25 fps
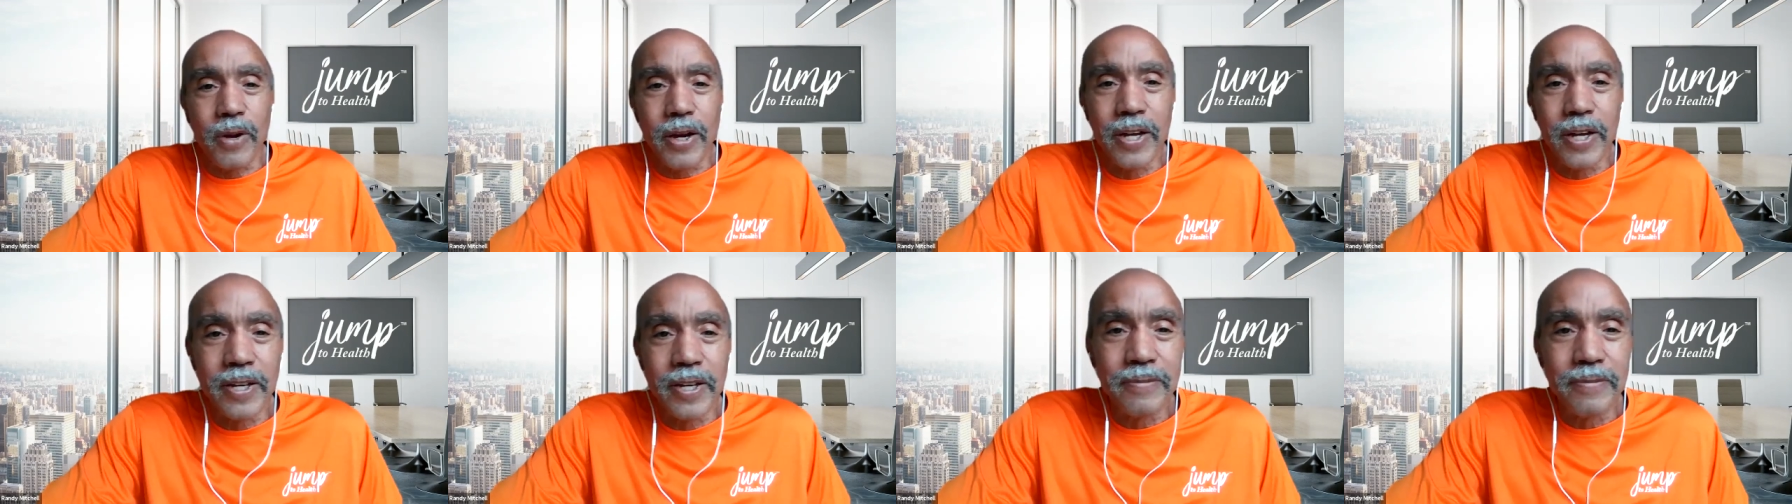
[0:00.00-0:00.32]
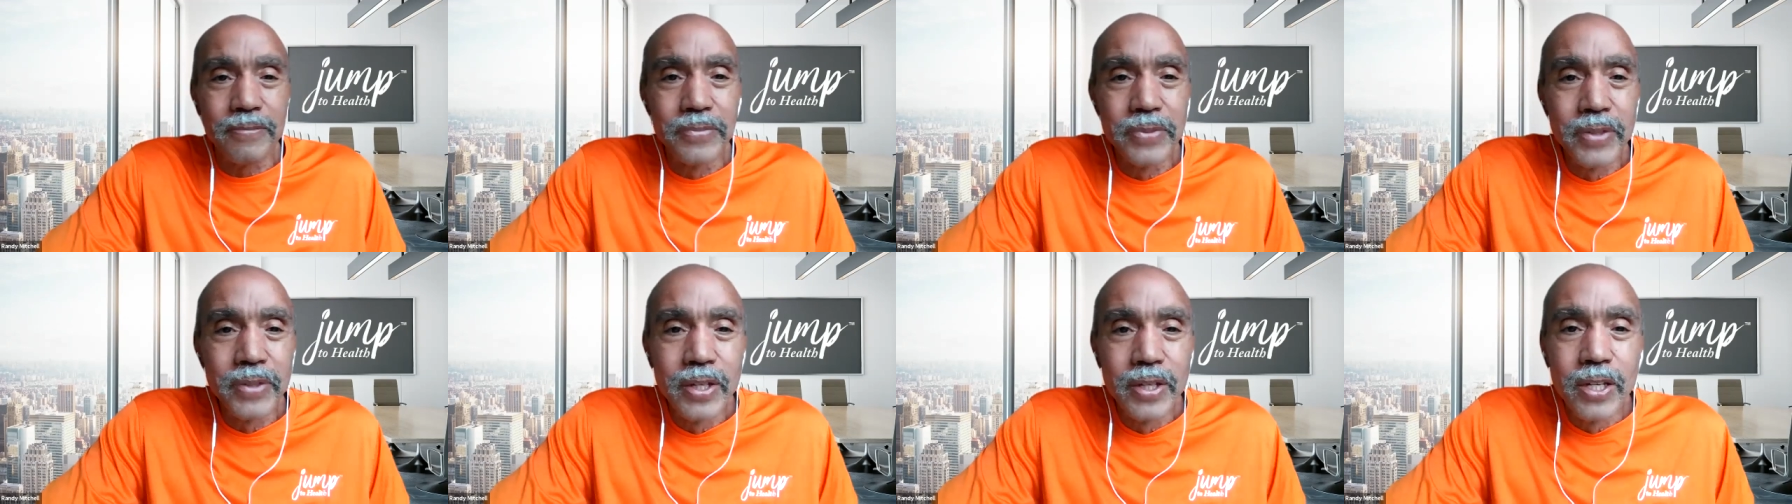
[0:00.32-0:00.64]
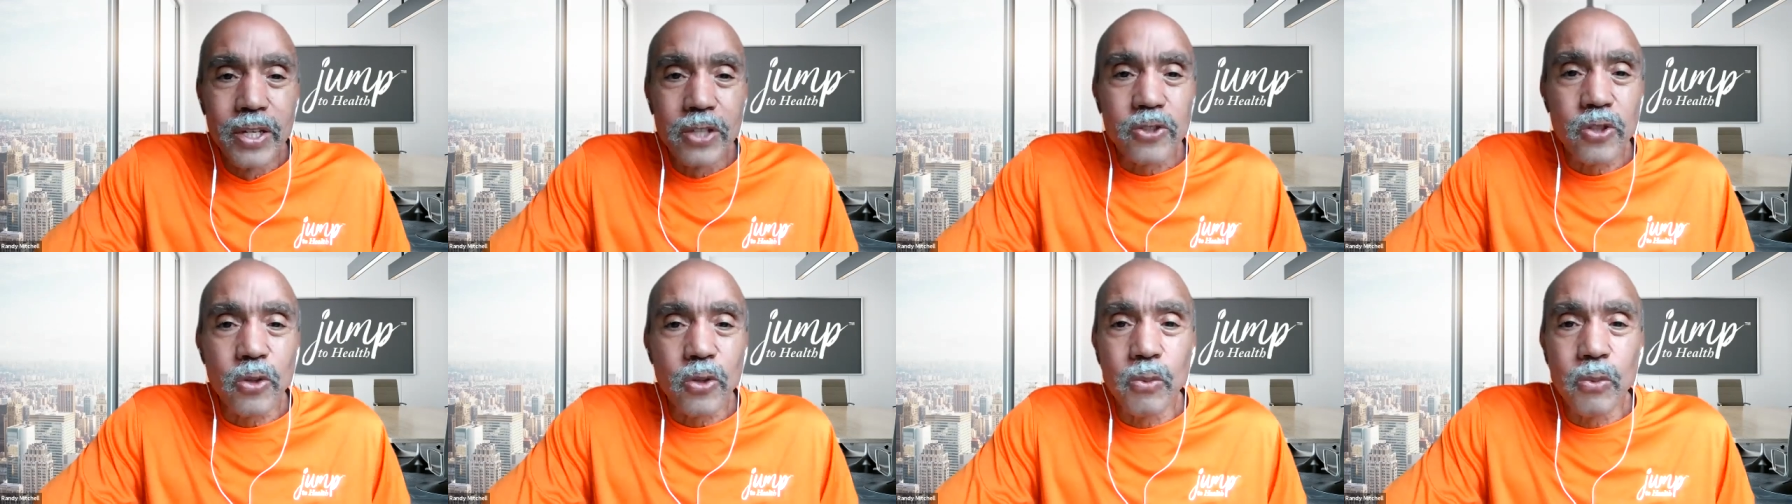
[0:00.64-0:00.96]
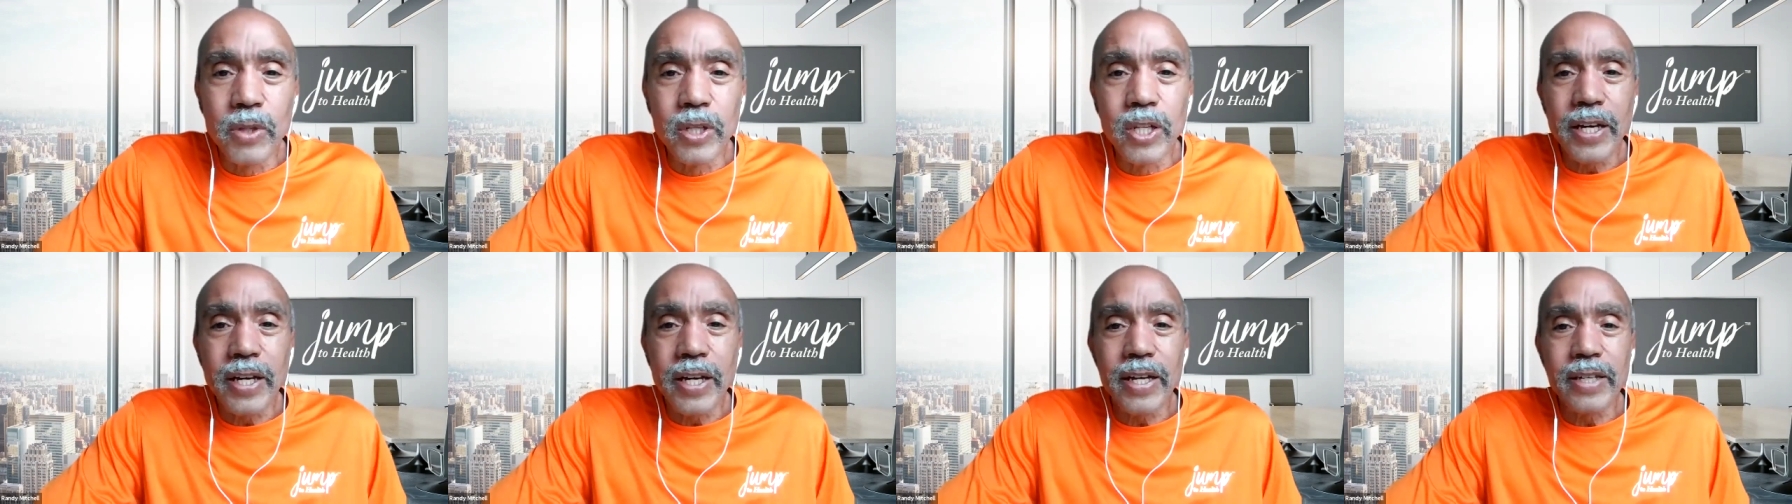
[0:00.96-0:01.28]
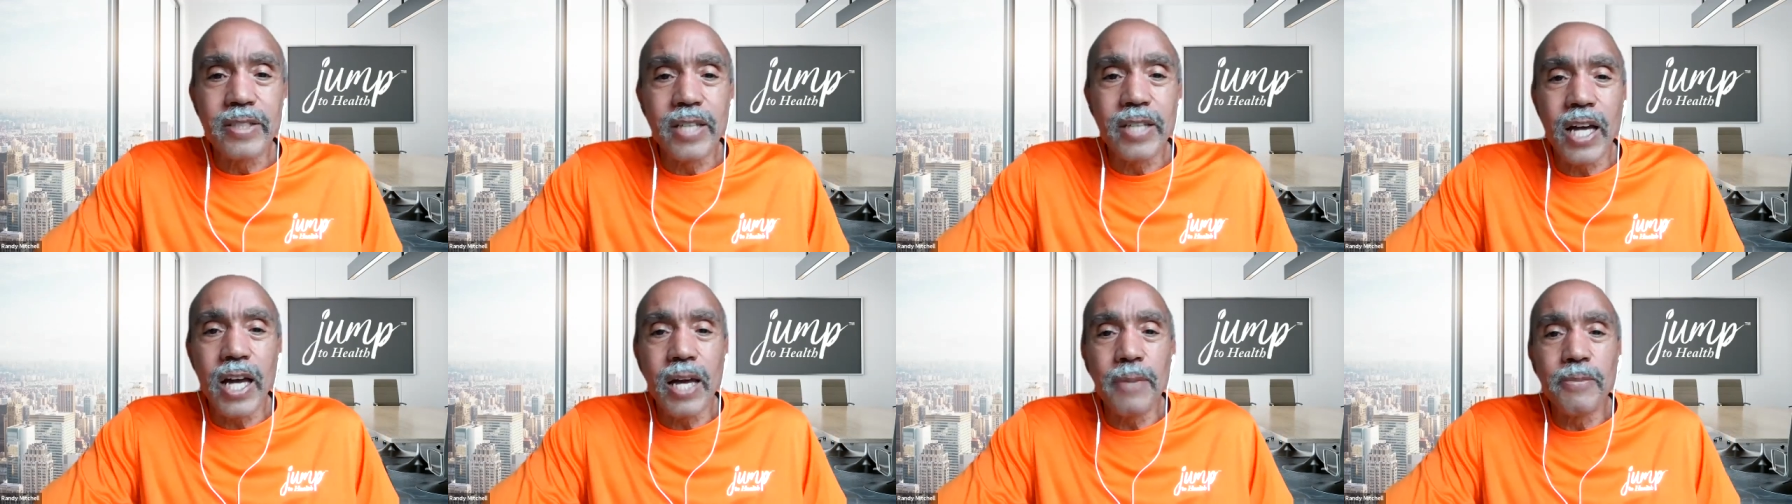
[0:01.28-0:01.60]
right? So when we look
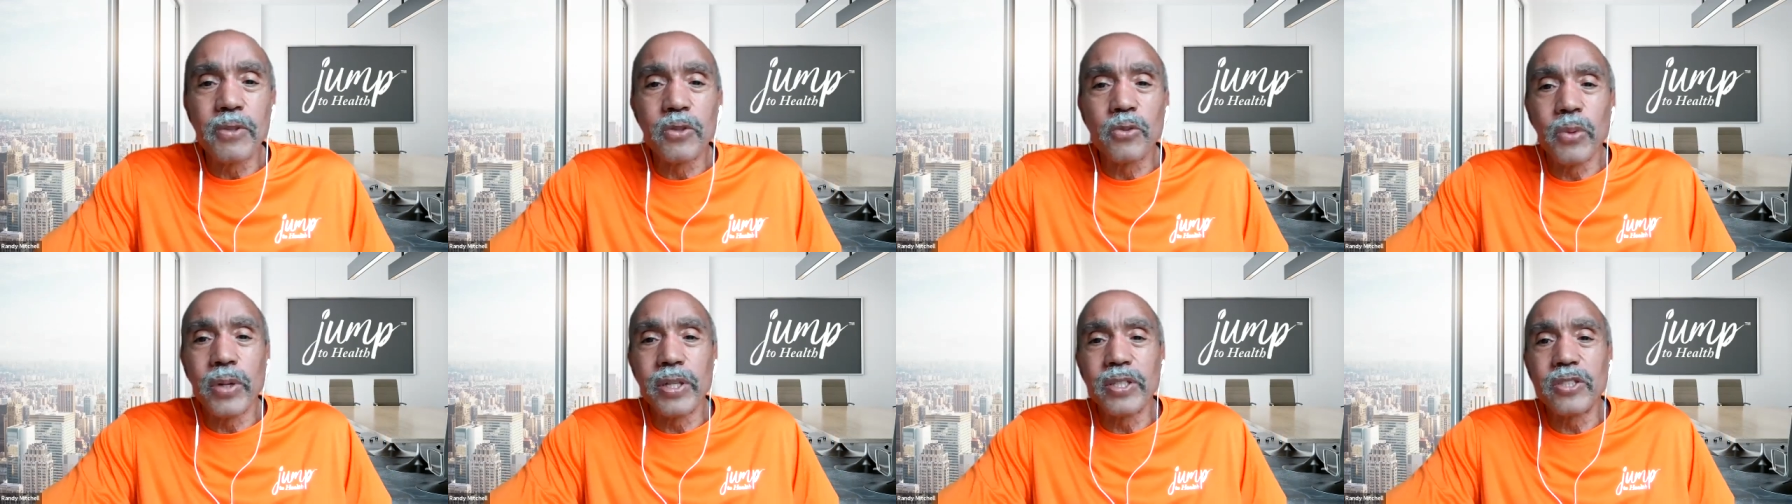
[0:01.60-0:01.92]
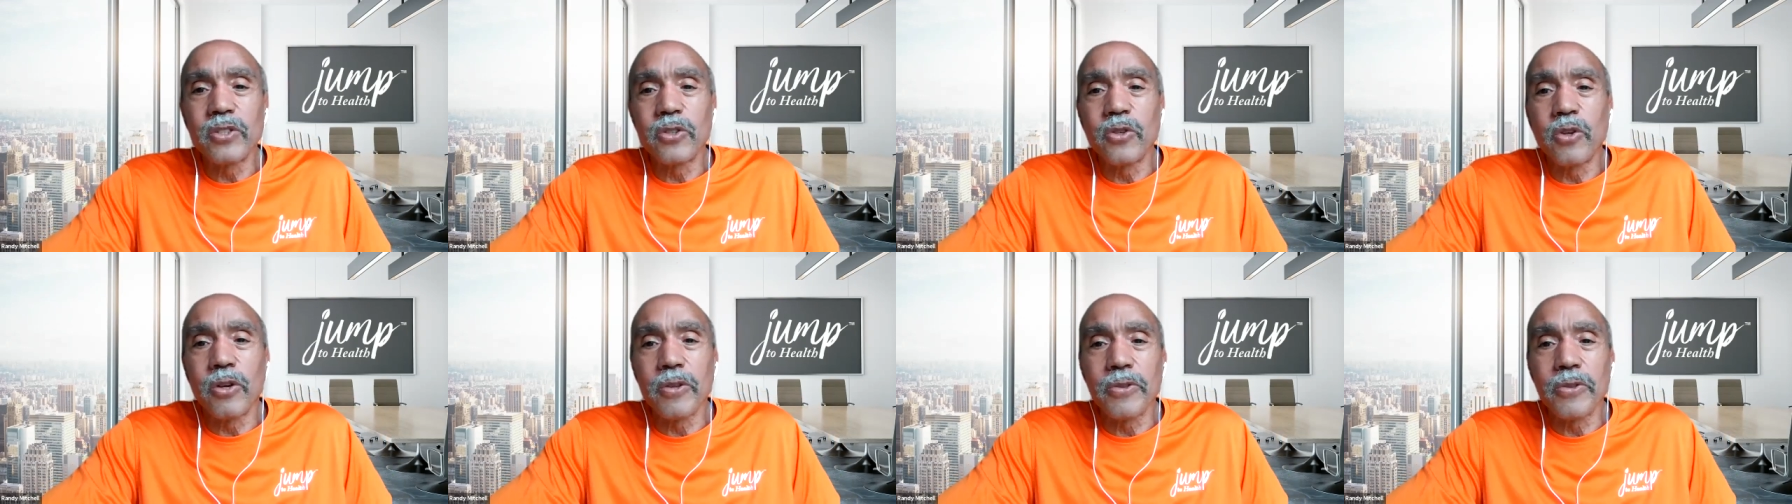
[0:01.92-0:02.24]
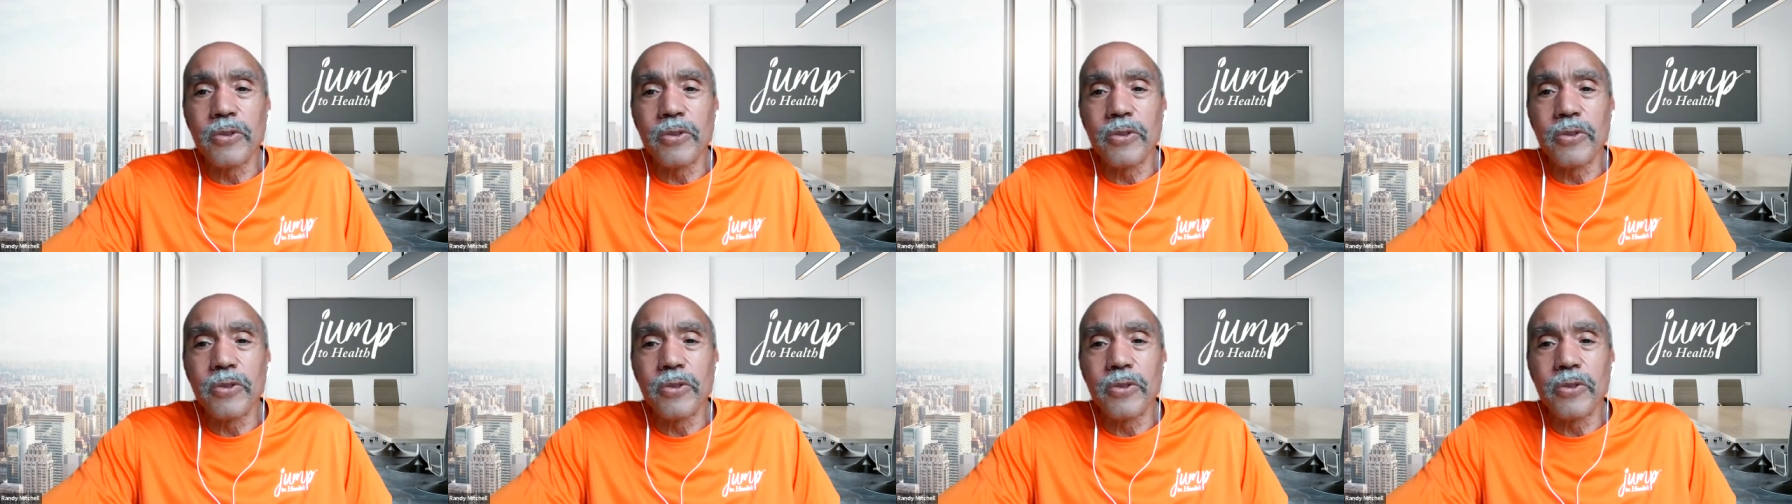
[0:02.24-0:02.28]
at time is wasted